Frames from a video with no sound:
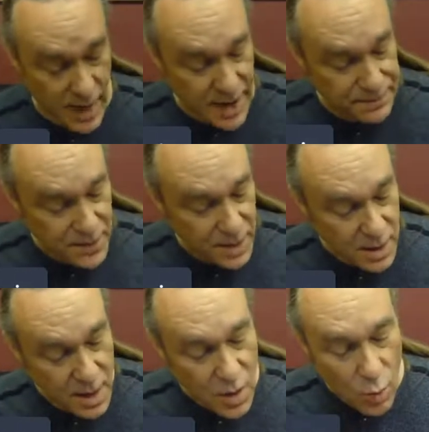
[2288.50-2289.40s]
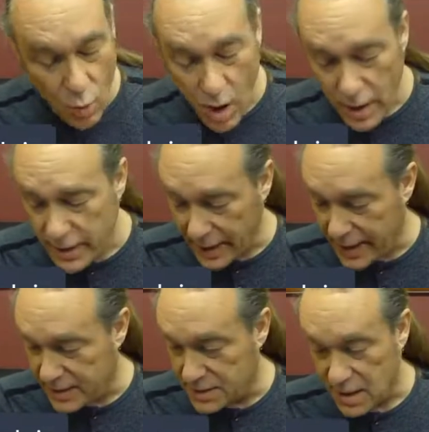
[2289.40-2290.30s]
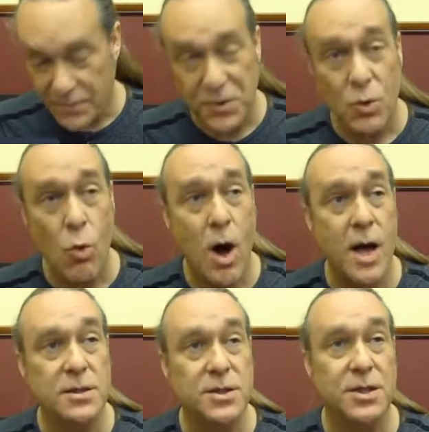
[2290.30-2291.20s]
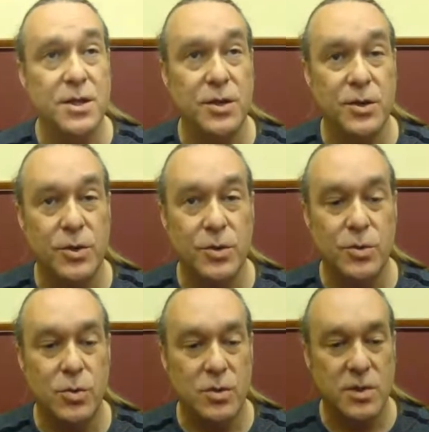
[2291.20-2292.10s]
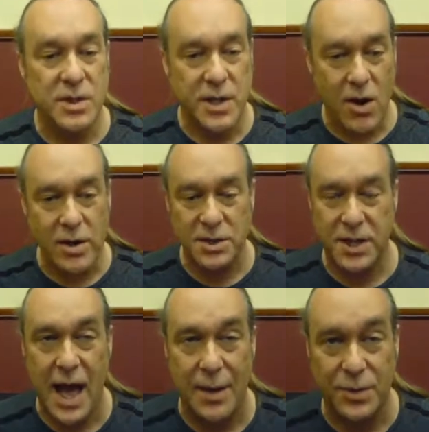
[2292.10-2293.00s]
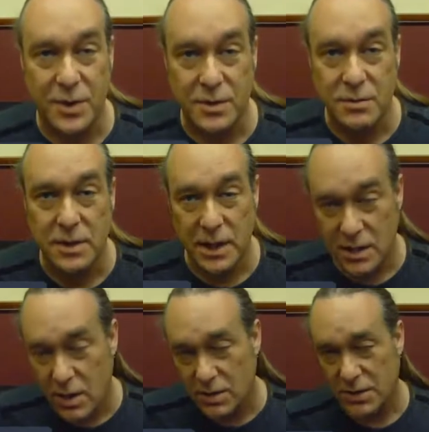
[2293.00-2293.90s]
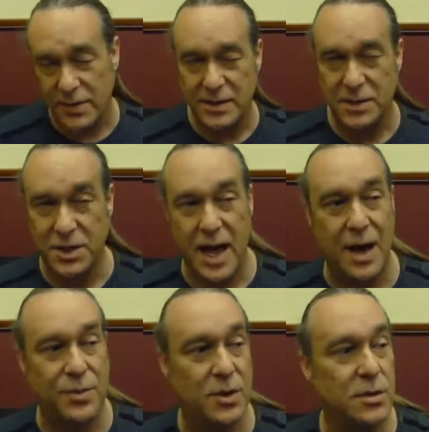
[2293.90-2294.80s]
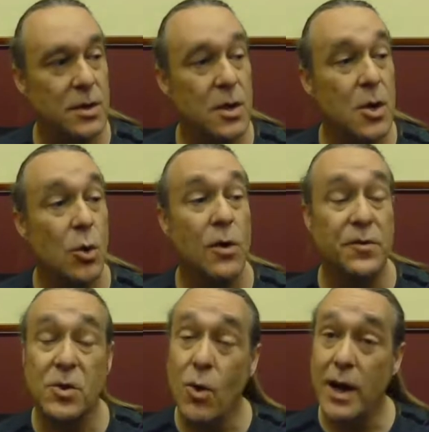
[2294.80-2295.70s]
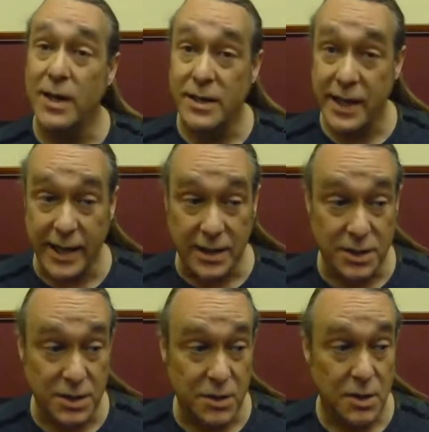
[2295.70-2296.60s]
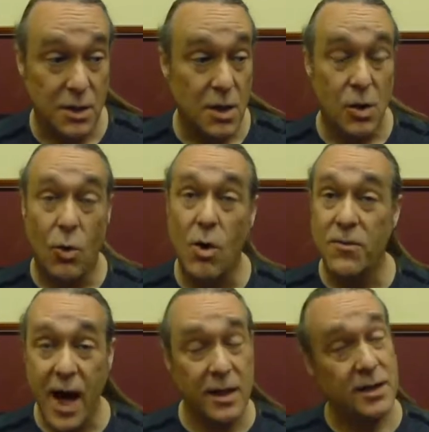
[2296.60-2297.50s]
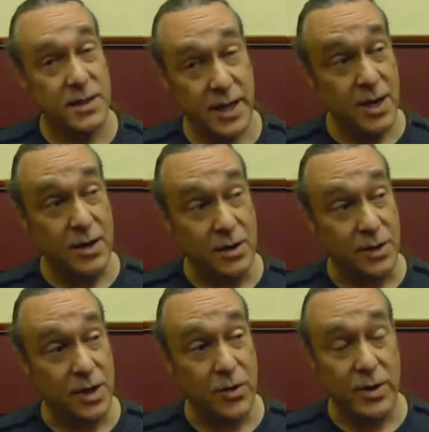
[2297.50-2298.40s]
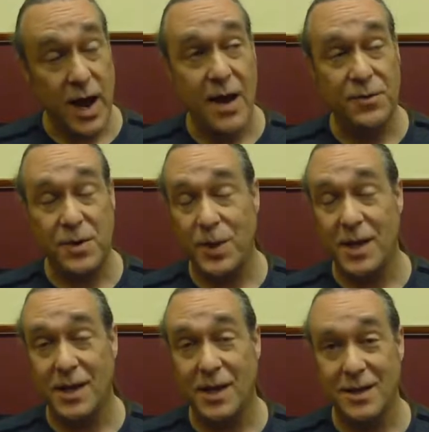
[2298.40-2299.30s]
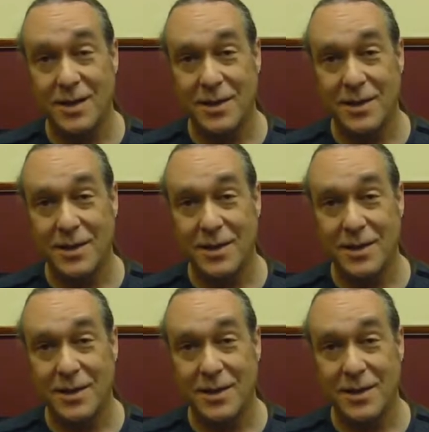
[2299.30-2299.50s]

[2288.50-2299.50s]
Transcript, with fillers: Okay. One is if you want to start a chapter, Guitars for Vets chapter, or if you want to teach or volunteer, you don't have to be a,